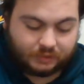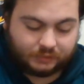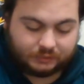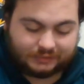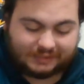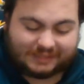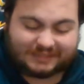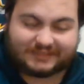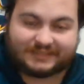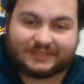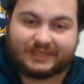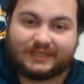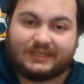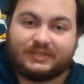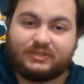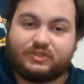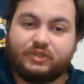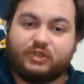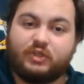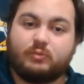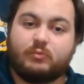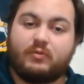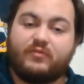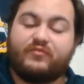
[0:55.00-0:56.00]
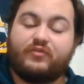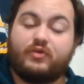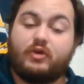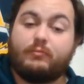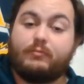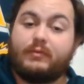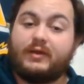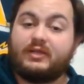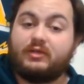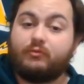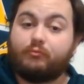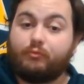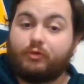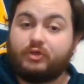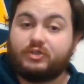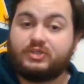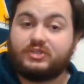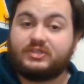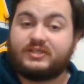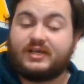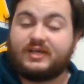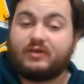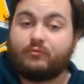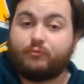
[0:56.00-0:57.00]
Let's get into the review, man. The
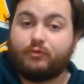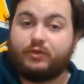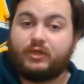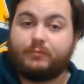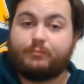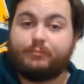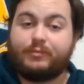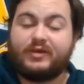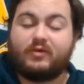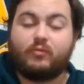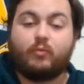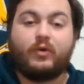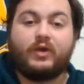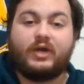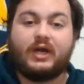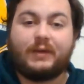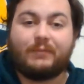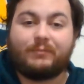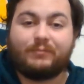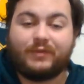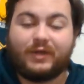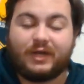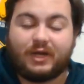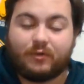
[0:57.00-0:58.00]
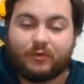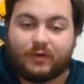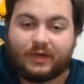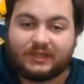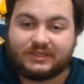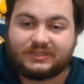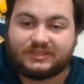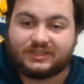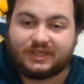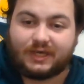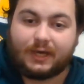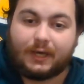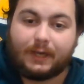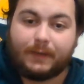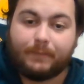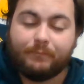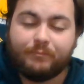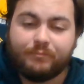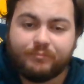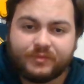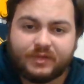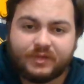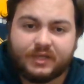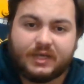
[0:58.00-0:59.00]
Roosters had a really big win up there at
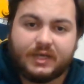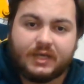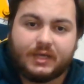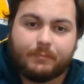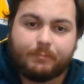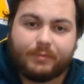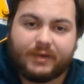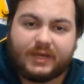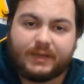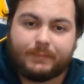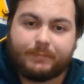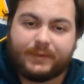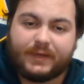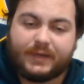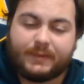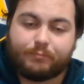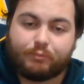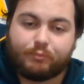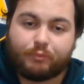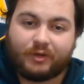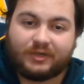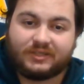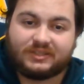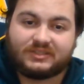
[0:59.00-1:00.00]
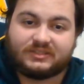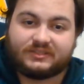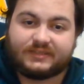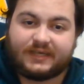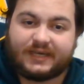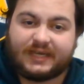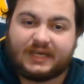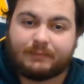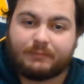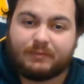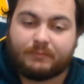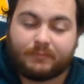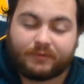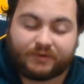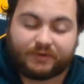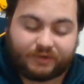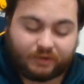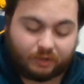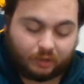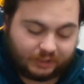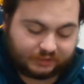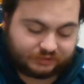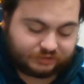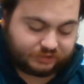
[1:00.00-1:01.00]
um, BB Print Stadium in
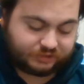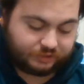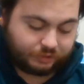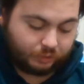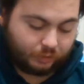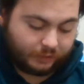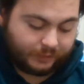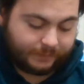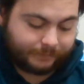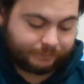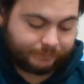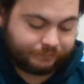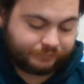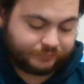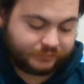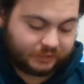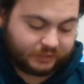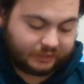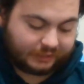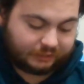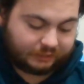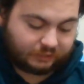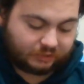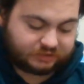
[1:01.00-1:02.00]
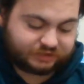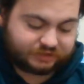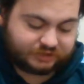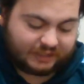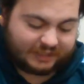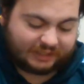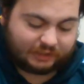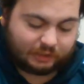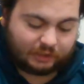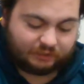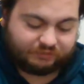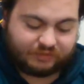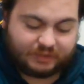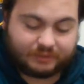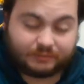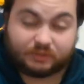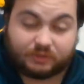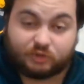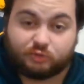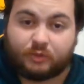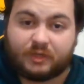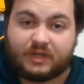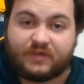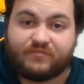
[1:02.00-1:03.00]
Mackay tonight. It all started off there in
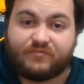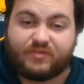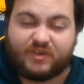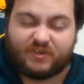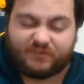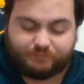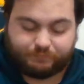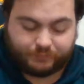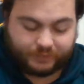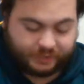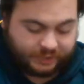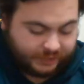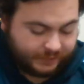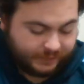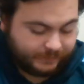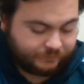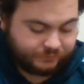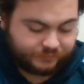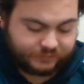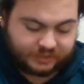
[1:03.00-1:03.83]
the 25th minute.